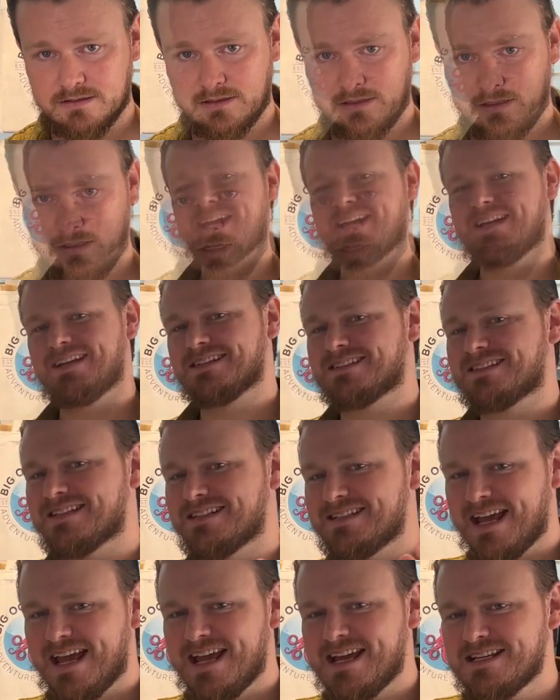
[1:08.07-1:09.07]
So in
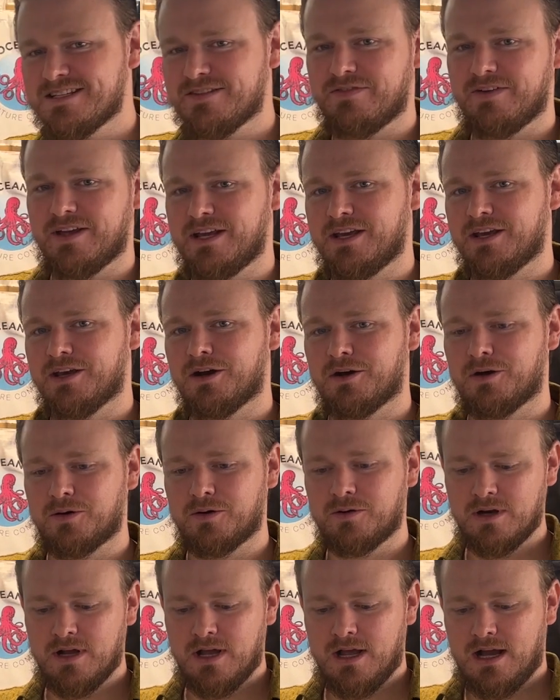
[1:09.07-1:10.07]
today's
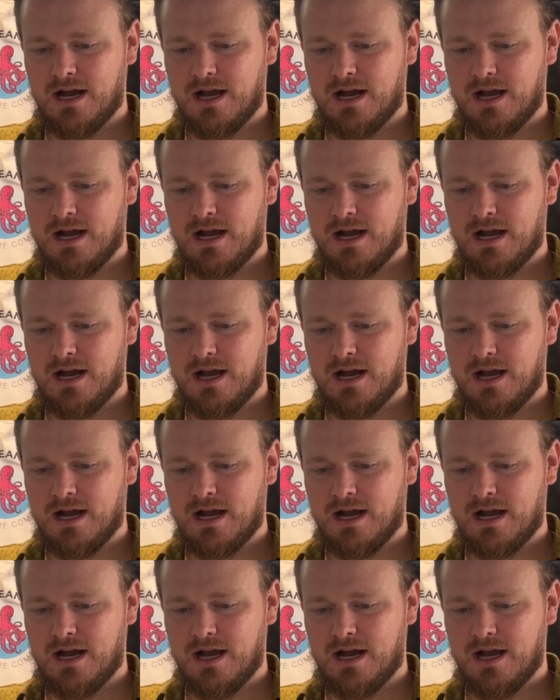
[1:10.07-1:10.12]
video,